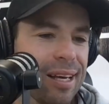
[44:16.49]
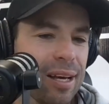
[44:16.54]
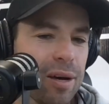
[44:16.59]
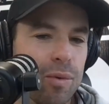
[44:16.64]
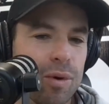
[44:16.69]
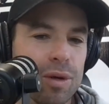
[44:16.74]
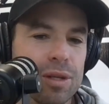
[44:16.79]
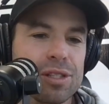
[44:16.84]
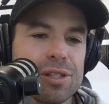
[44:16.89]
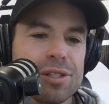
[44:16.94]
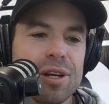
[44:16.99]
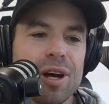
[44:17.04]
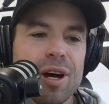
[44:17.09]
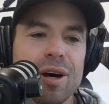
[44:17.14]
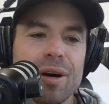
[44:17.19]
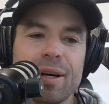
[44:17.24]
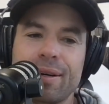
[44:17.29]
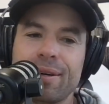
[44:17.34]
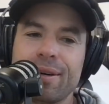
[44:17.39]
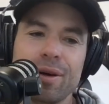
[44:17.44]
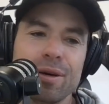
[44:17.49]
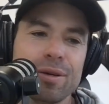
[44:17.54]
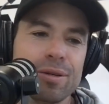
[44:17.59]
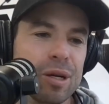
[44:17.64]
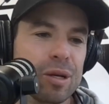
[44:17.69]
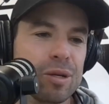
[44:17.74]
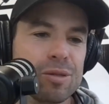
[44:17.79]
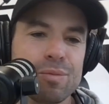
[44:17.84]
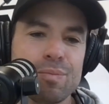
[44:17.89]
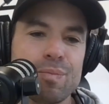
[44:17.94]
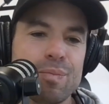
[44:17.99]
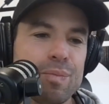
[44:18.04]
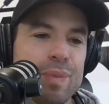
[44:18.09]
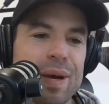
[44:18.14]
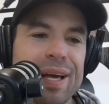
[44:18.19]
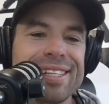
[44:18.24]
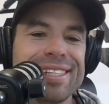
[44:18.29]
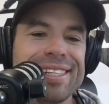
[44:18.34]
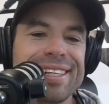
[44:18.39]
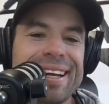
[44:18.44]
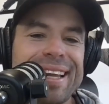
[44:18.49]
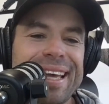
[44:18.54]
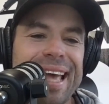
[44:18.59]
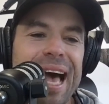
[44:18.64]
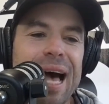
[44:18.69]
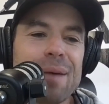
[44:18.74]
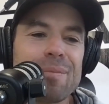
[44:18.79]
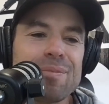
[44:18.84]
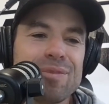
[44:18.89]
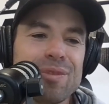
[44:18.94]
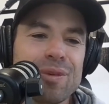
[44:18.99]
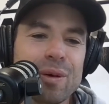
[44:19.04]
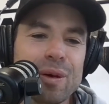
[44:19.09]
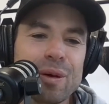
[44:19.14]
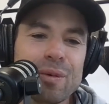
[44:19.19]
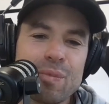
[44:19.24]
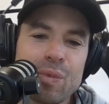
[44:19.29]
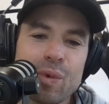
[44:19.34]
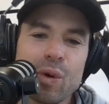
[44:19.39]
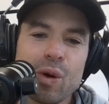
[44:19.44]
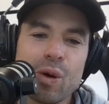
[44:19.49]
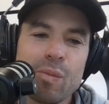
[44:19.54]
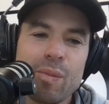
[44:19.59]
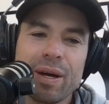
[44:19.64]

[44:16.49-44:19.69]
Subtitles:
what style and who's basically up for it more.